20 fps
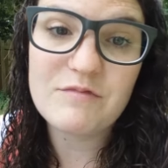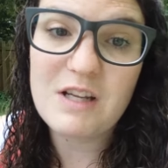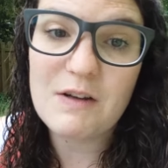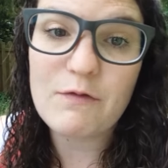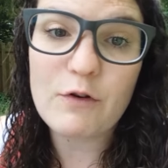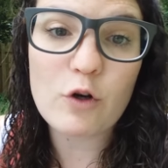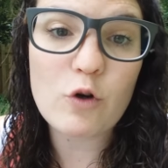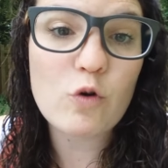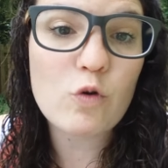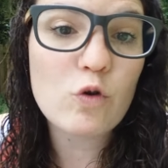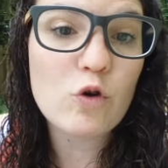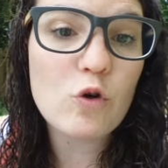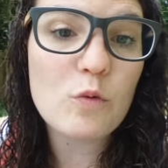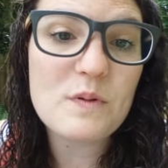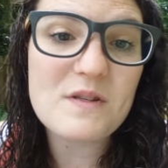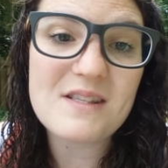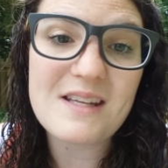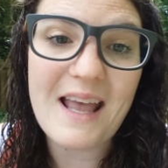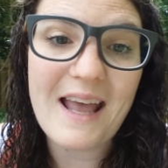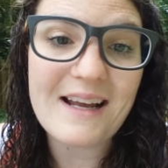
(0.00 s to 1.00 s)
different
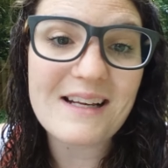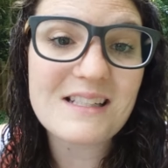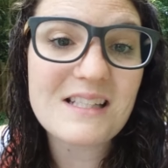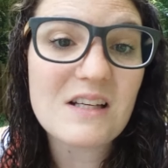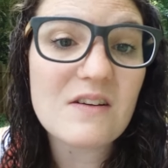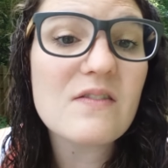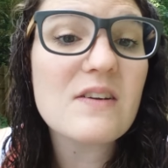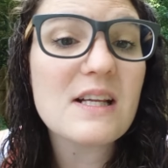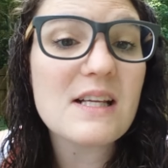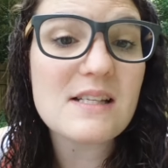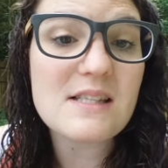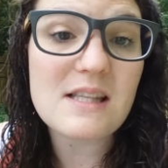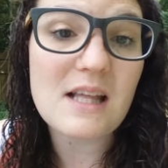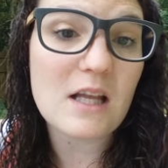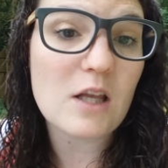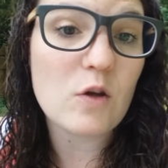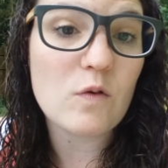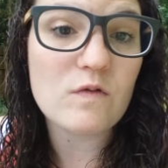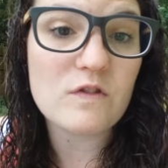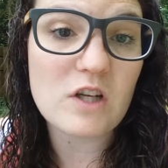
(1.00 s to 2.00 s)
groups, activities
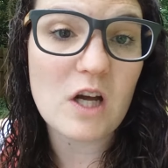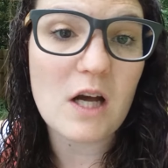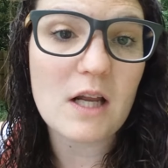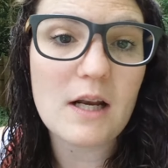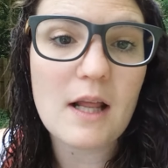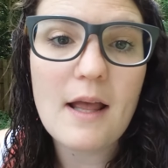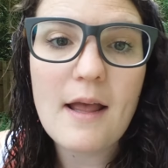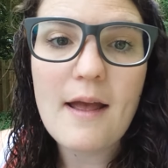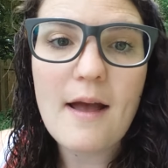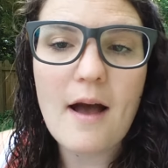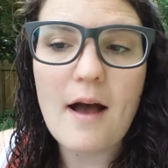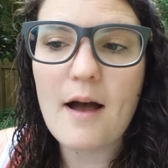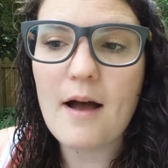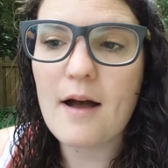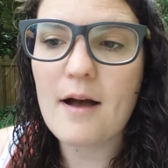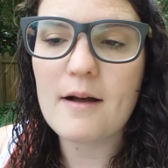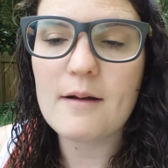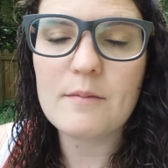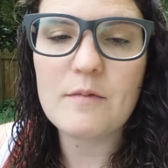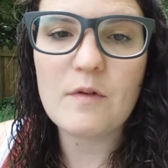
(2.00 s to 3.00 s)
that you've done,
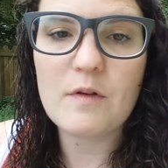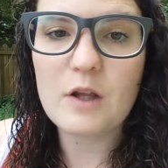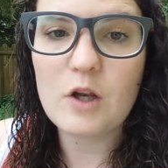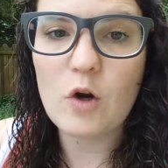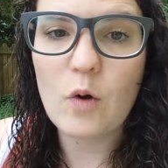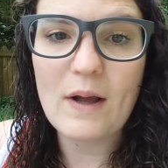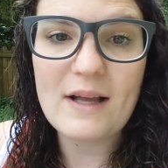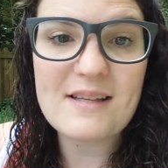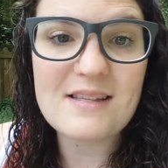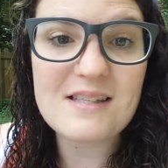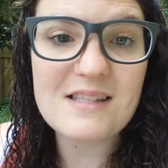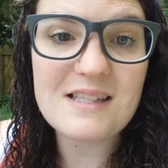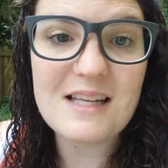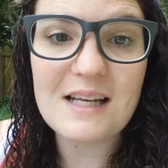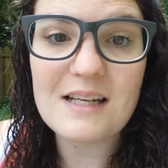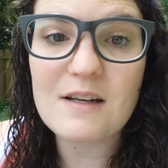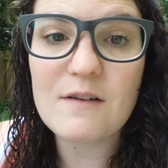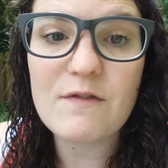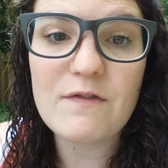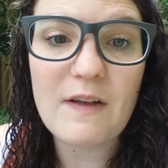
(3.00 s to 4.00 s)

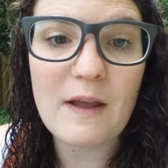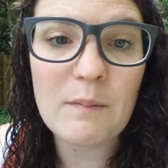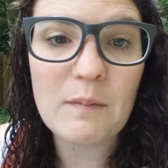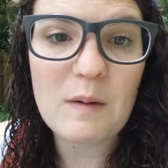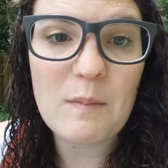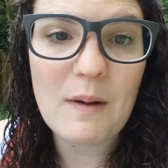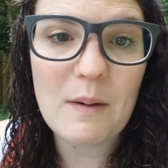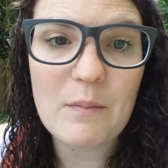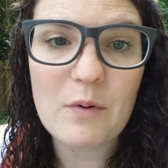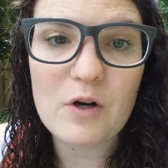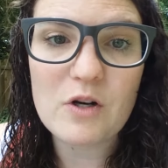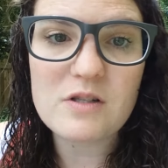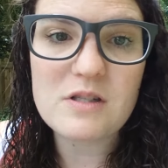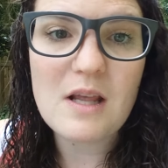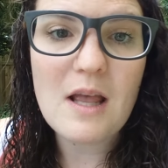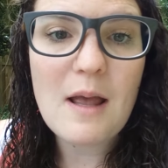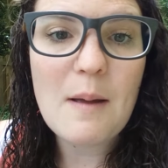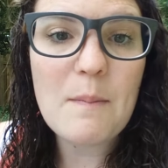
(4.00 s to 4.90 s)
extended family members,